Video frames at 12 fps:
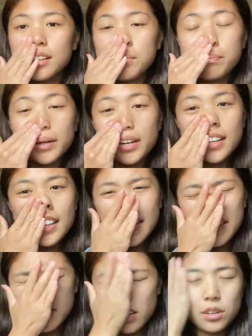bigger than I
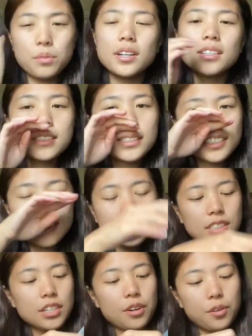thought it was,
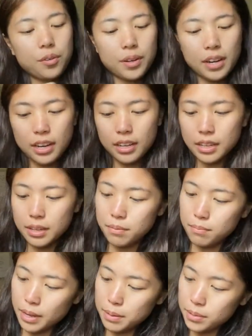so it
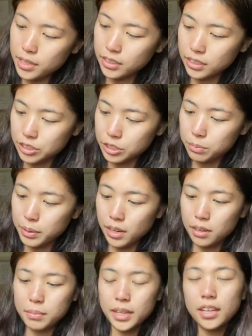might be a little too big
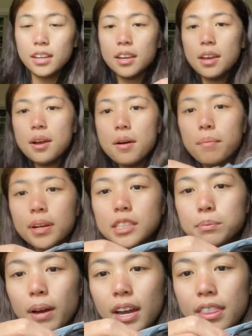on me, but it's
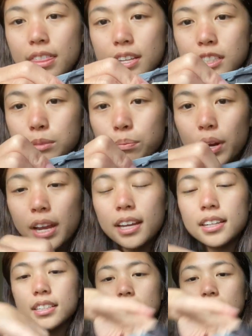by this brand.